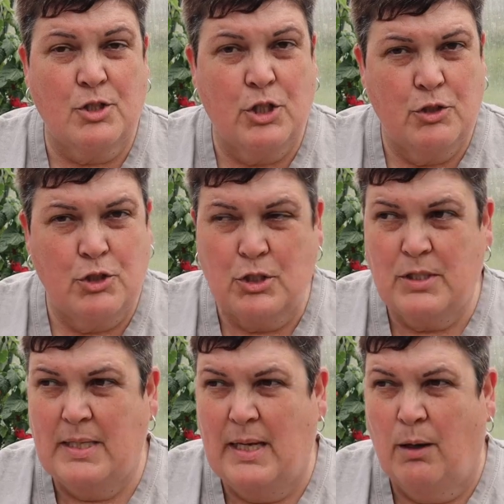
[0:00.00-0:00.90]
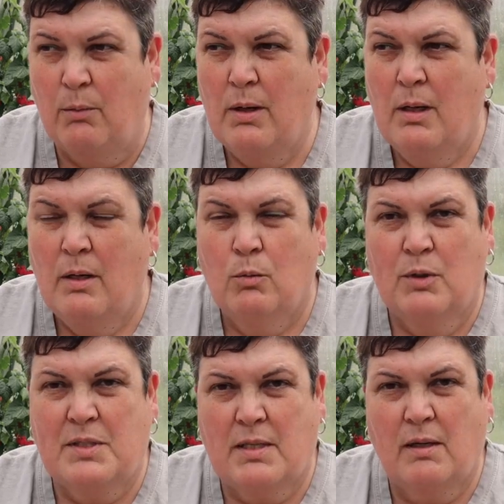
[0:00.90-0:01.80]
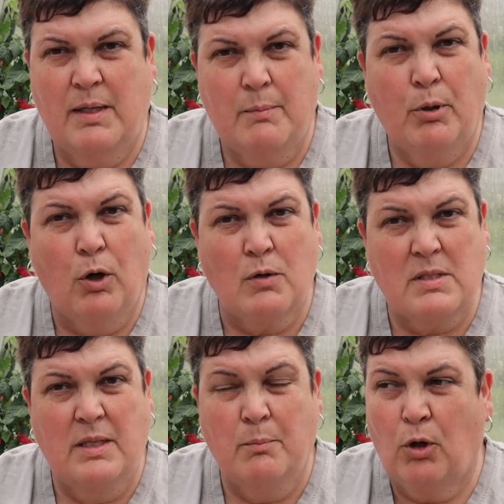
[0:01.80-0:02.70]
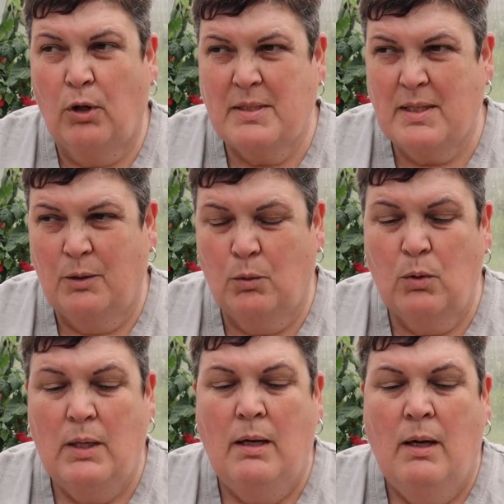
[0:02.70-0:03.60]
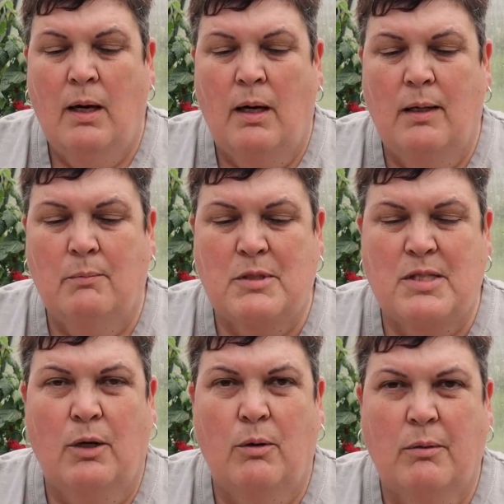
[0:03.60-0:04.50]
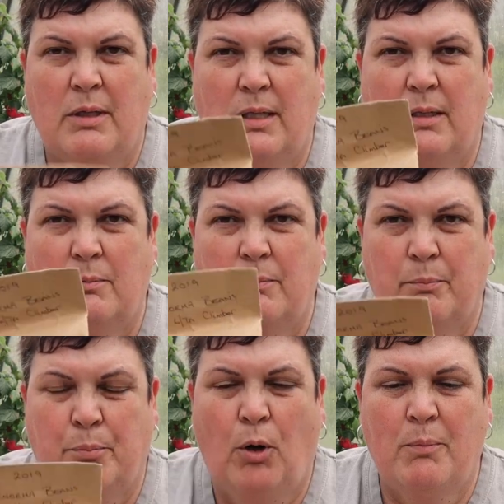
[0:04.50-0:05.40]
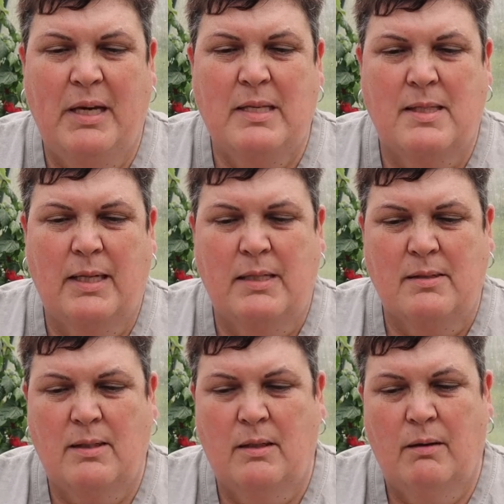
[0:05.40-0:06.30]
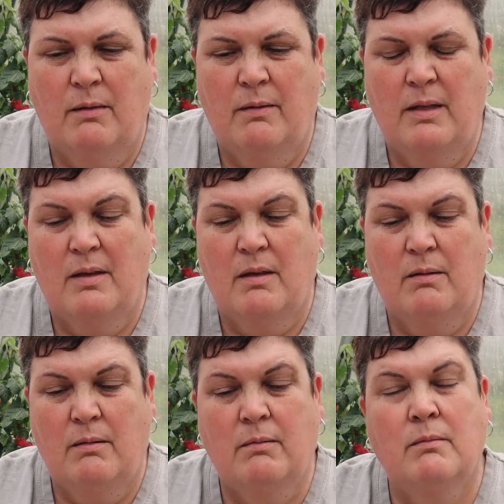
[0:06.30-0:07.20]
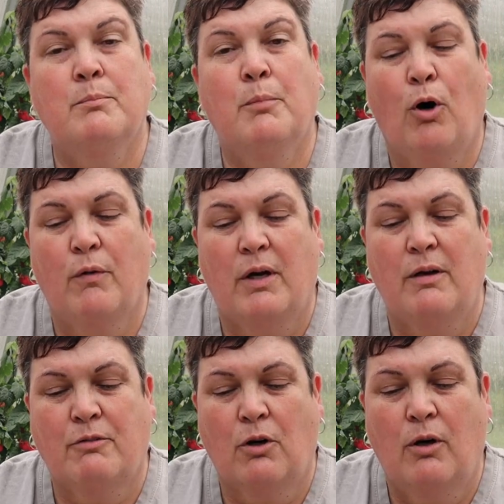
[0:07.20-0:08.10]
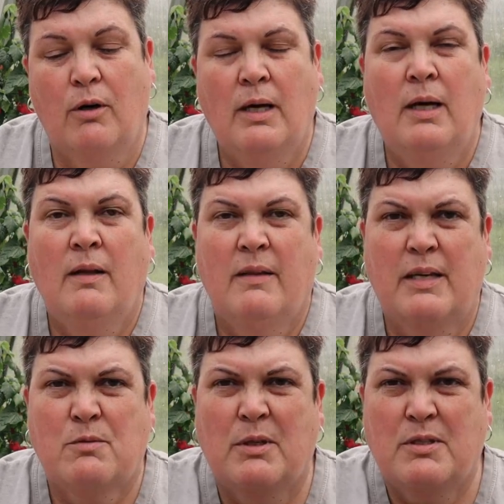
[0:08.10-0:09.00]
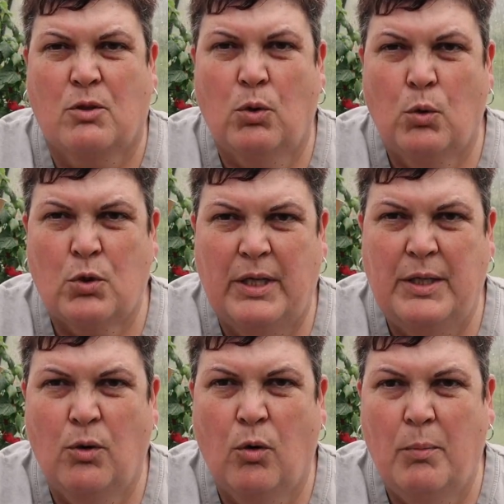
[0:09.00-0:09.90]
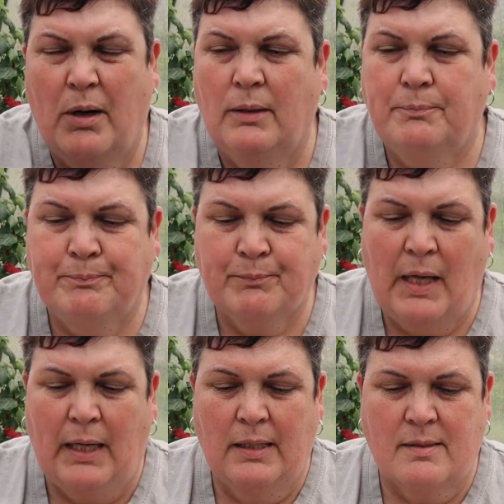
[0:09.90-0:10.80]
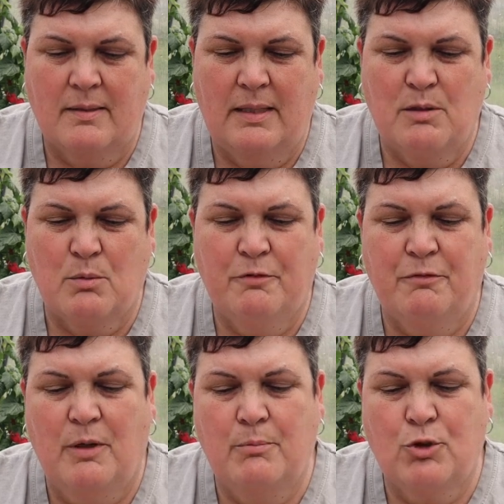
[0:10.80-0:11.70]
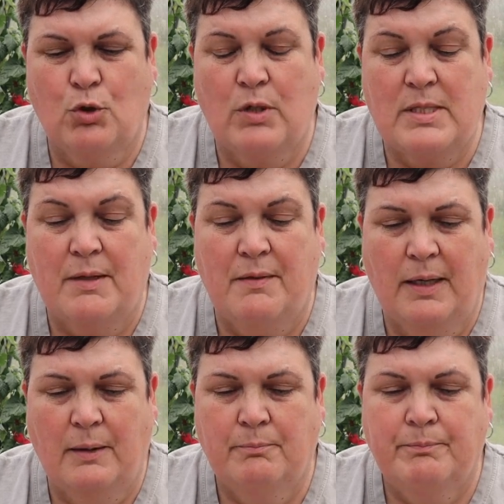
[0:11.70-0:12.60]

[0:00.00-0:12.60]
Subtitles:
showed you just now were started in pots in the polytunnel. So I'm going to pop these into the other pot that I've got. These ones are called Enorma, and these were from Joyce, I think,